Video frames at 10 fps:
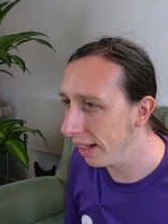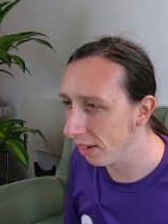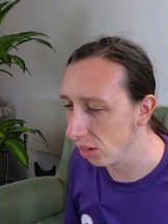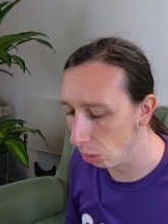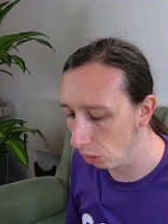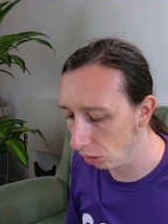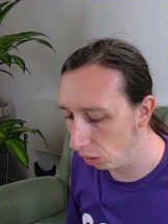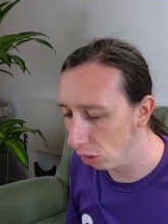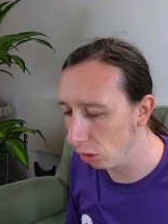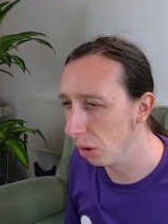heading towards
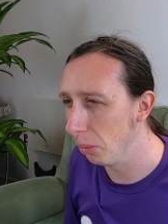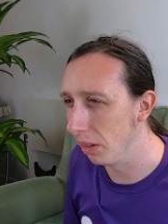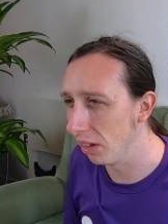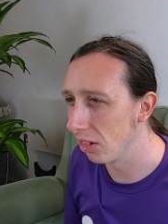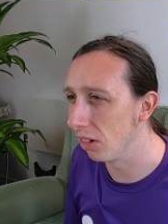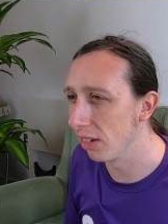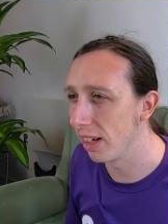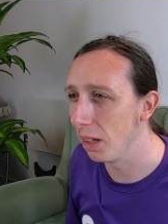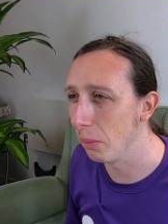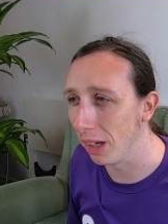autumn and the sun's
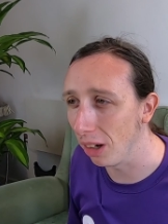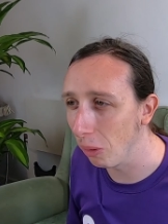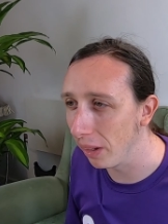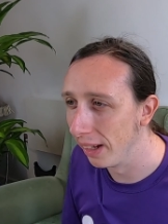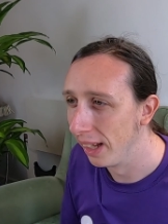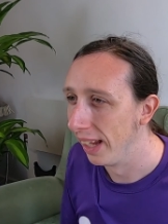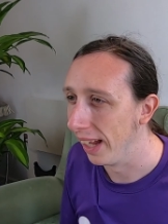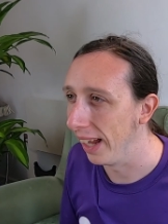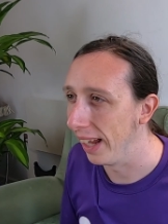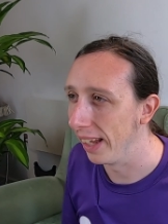getting a bit lower,
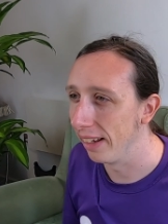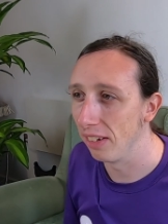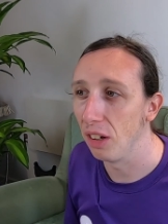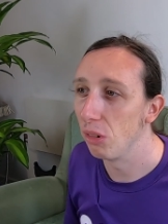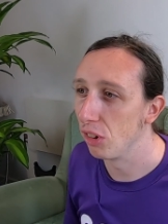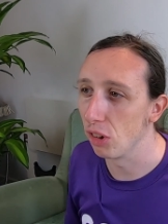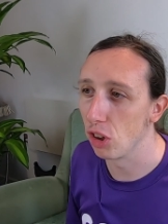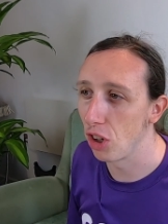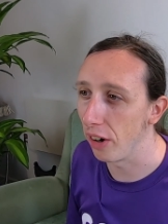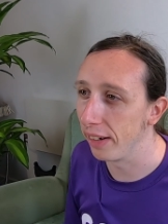and it was just
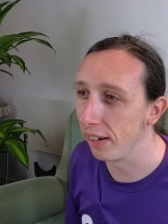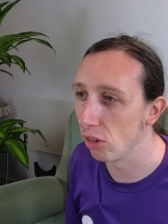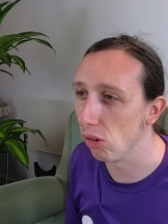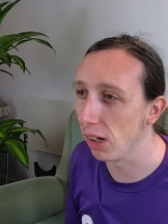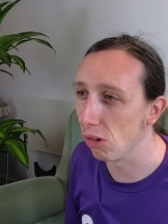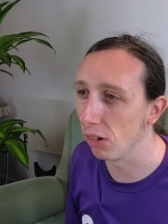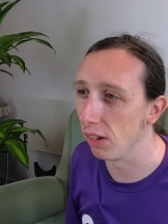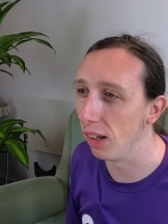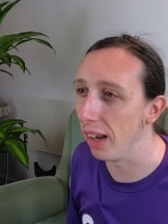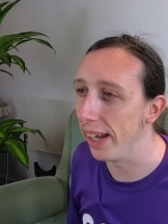shining straight across the
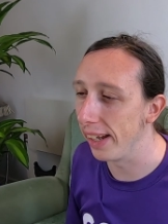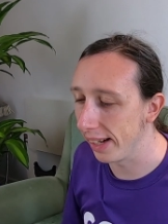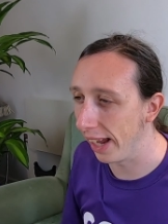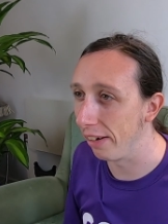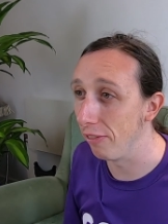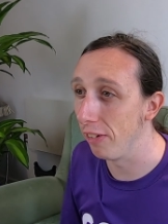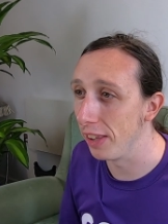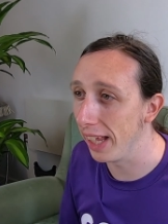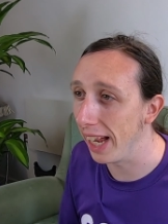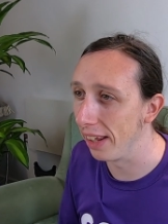lake, and for
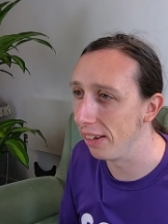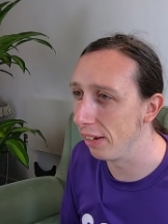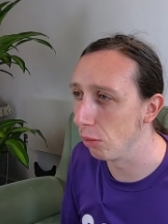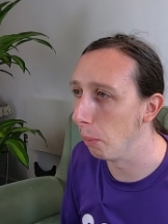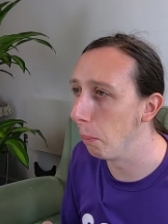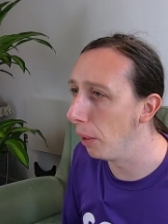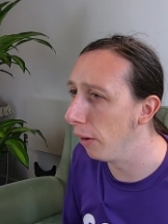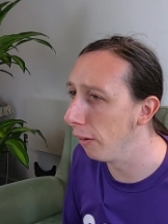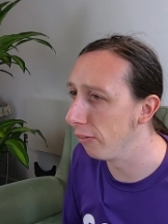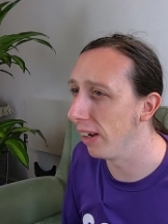that these were
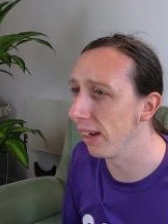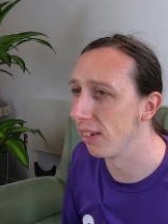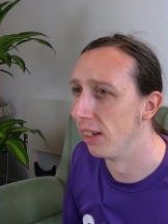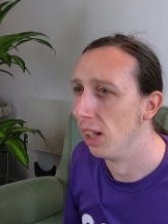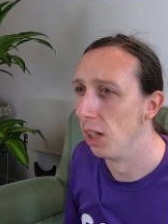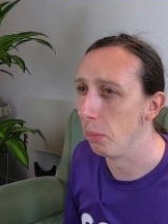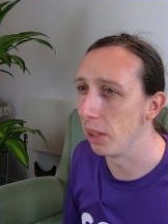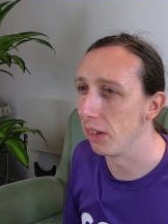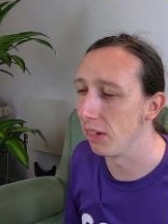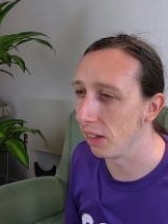perfect
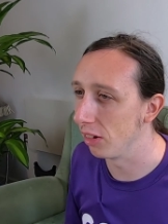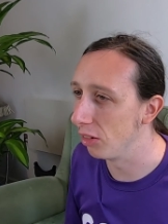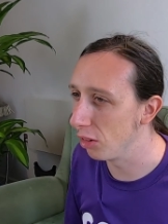because I could